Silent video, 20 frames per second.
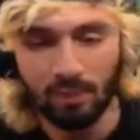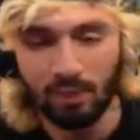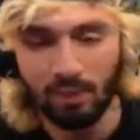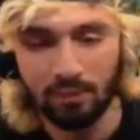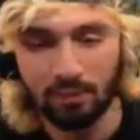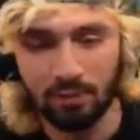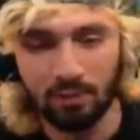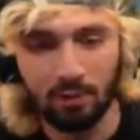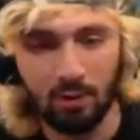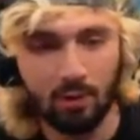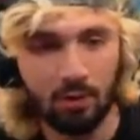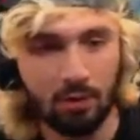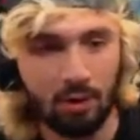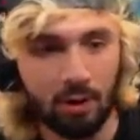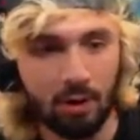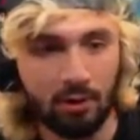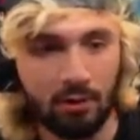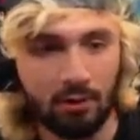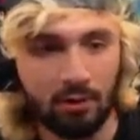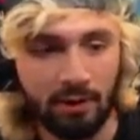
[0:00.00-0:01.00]
It's a cold
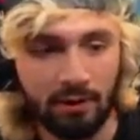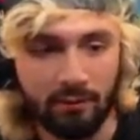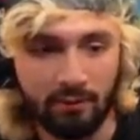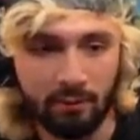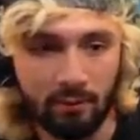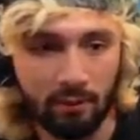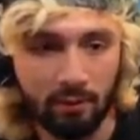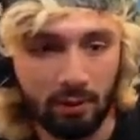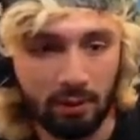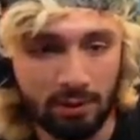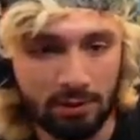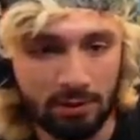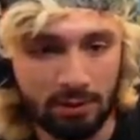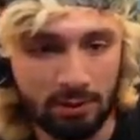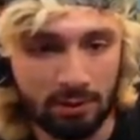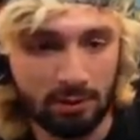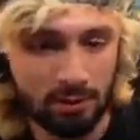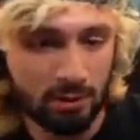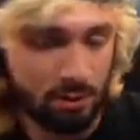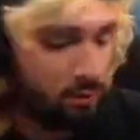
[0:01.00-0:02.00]
card. Everyone wants
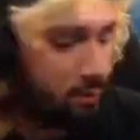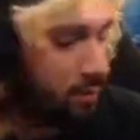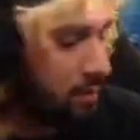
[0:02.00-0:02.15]
it. Anyone